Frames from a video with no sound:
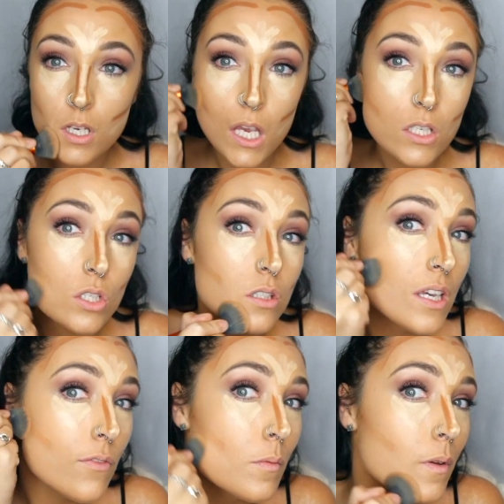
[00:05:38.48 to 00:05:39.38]
it's just
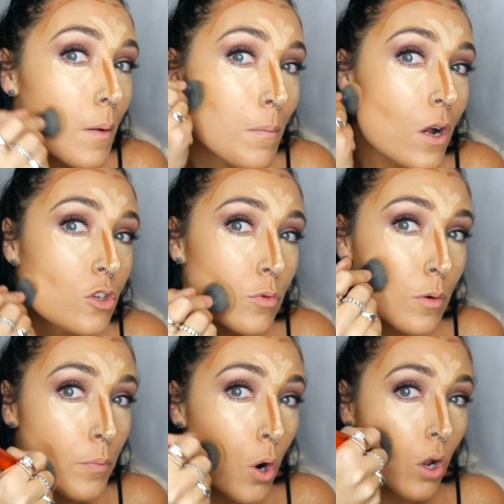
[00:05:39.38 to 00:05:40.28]
given me a much
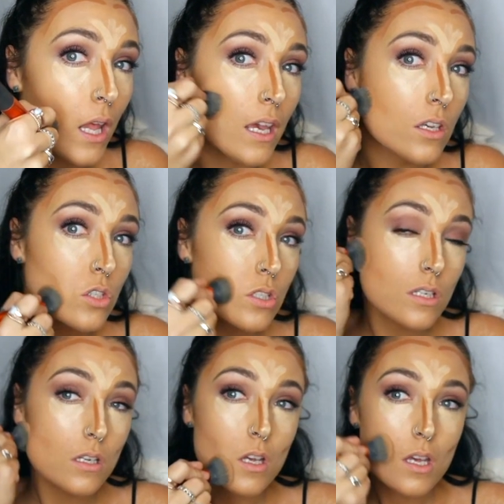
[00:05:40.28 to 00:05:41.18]
more polished
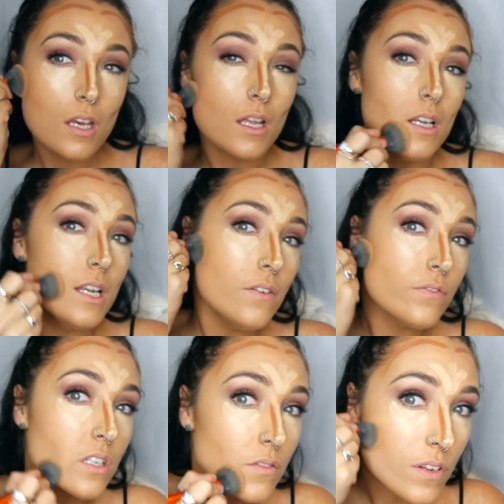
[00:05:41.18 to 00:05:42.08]
and
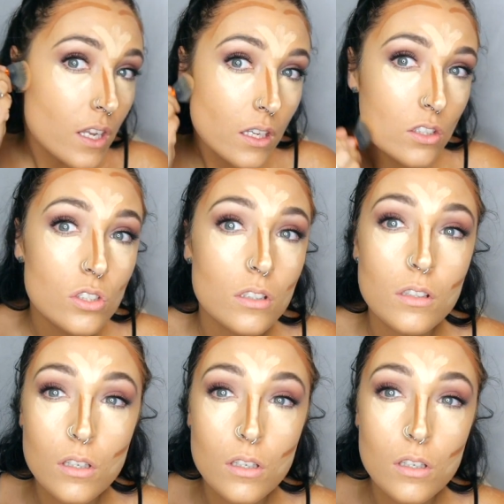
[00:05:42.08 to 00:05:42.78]
lifted finish.